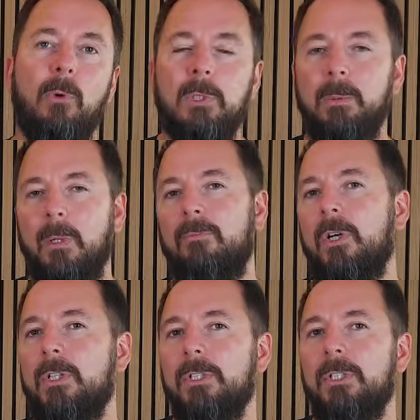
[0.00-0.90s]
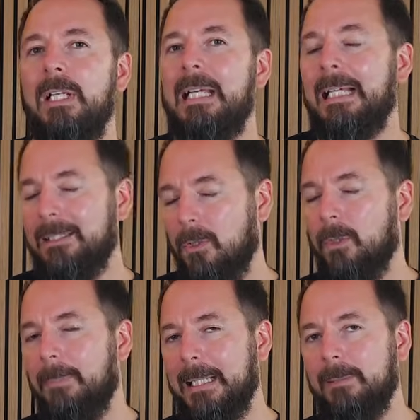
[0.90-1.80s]
40 watt version is not
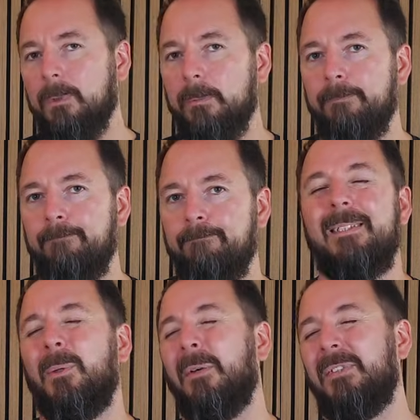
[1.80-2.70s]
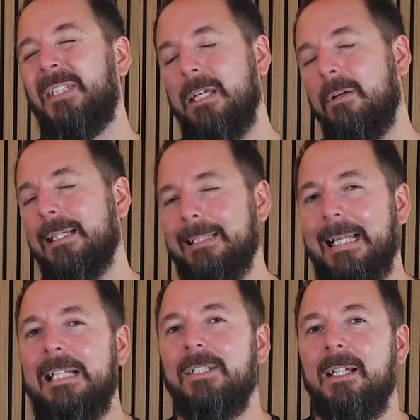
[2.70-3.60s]
compatible. So if serious
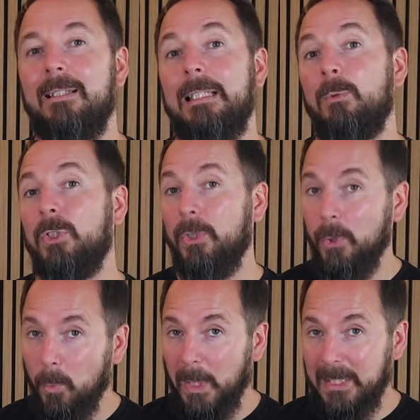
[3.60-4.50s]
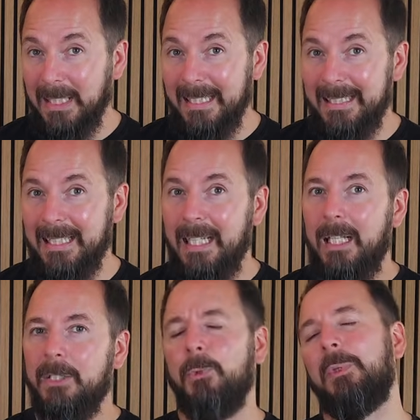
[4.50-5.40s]
laser cutting was on your wish list,
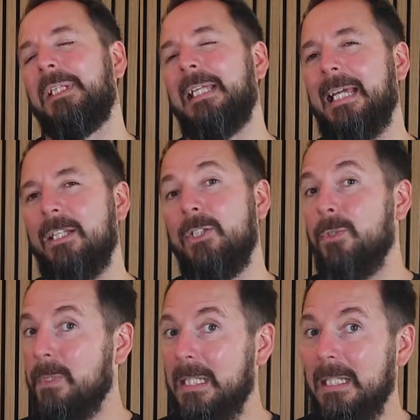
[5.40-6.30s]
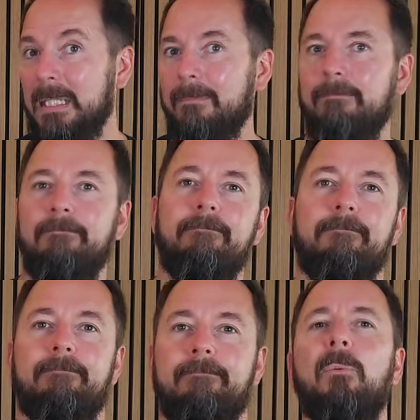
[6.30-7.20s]
you'll need the H2D.
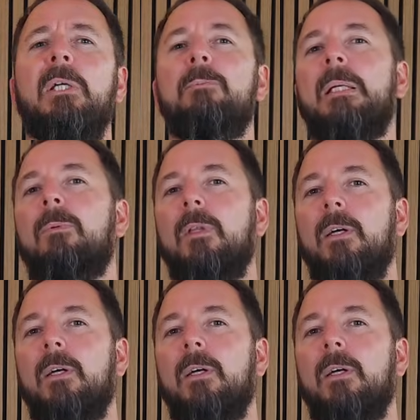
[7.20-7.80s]
For most people